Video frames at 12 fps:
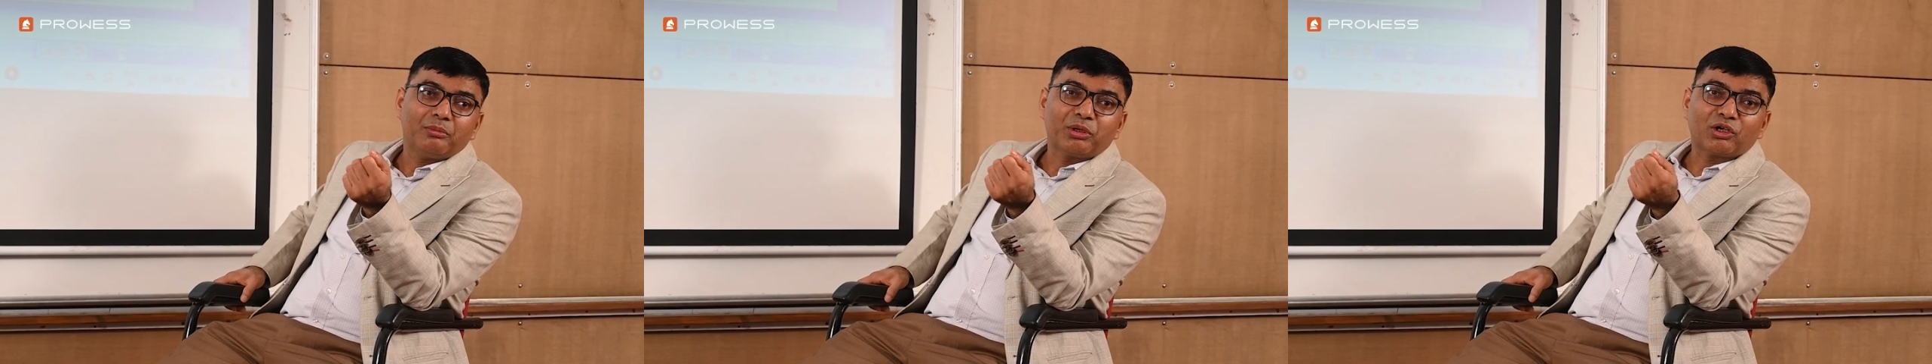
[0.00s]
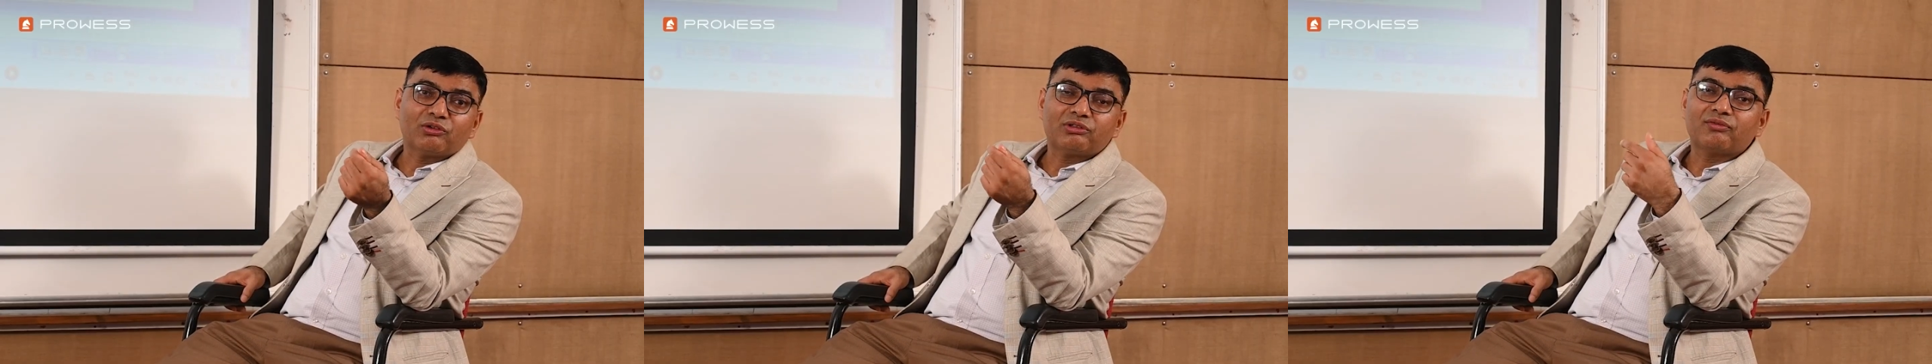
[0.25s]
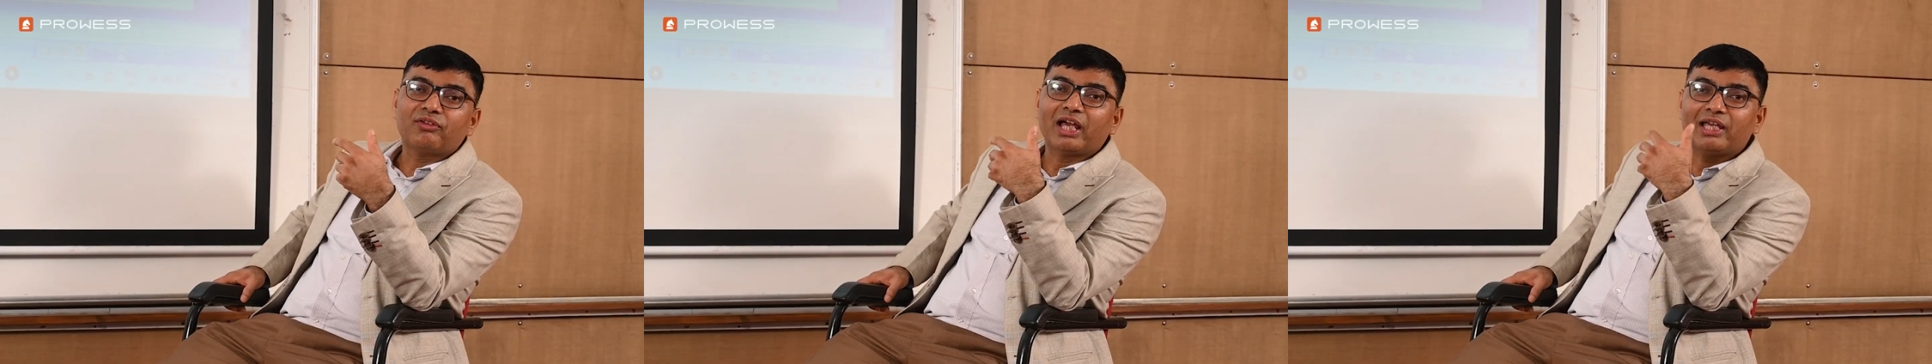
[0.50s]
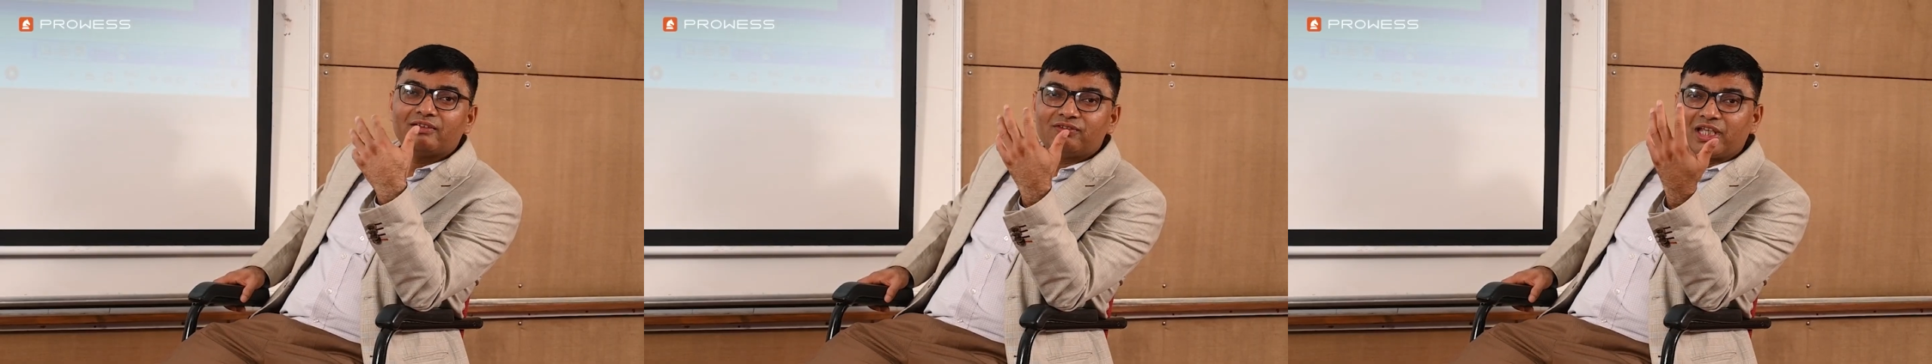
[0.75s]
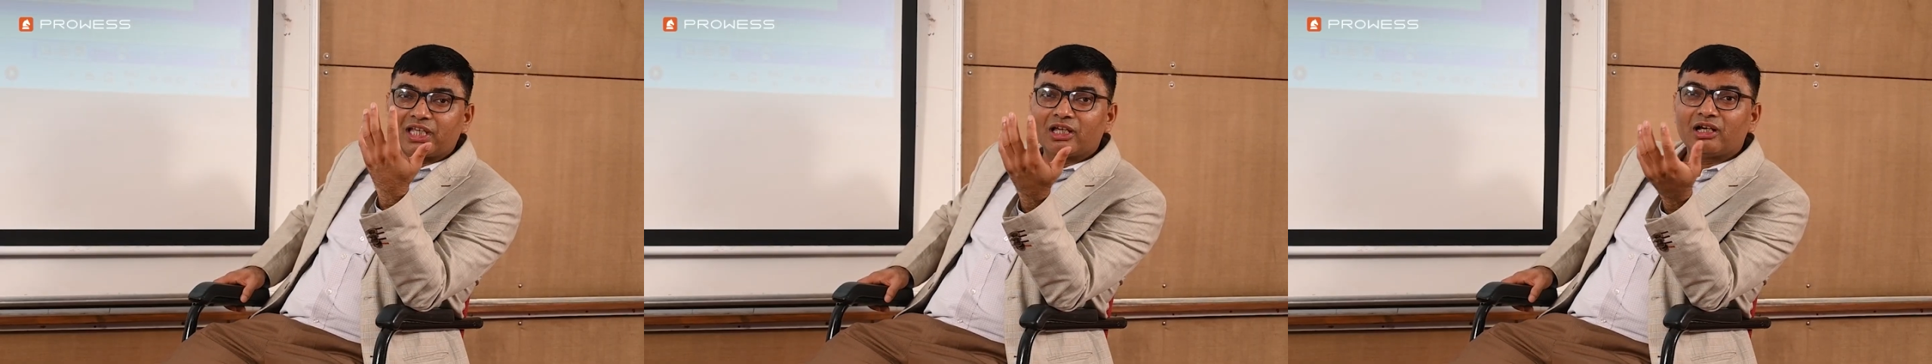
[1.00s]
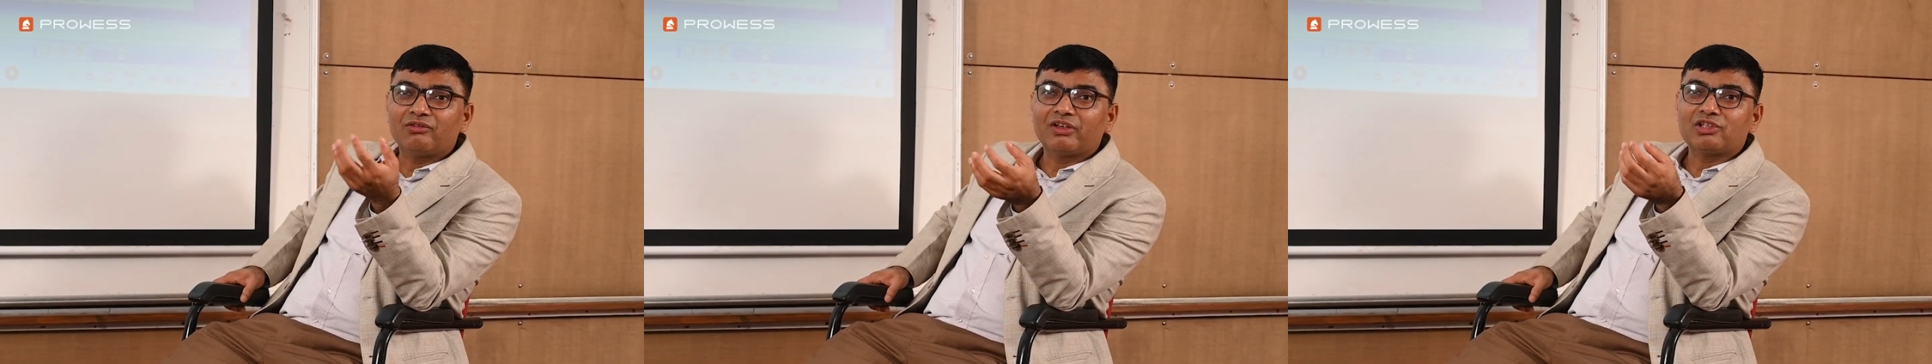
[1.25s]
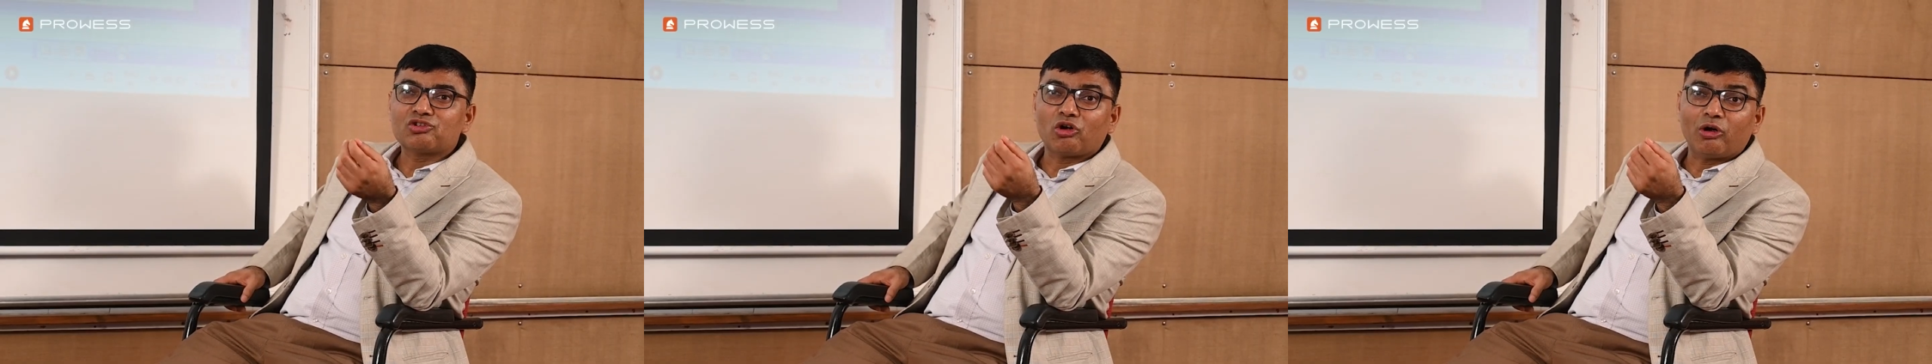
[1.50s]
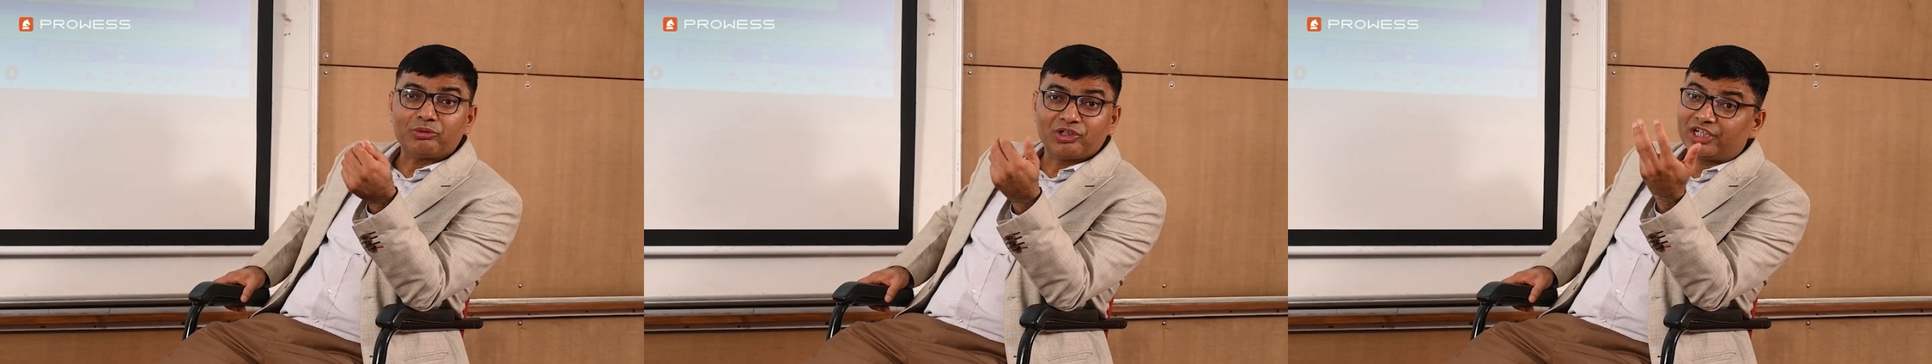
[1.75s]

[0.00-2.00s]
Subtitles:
Because if AI is taking away jobs,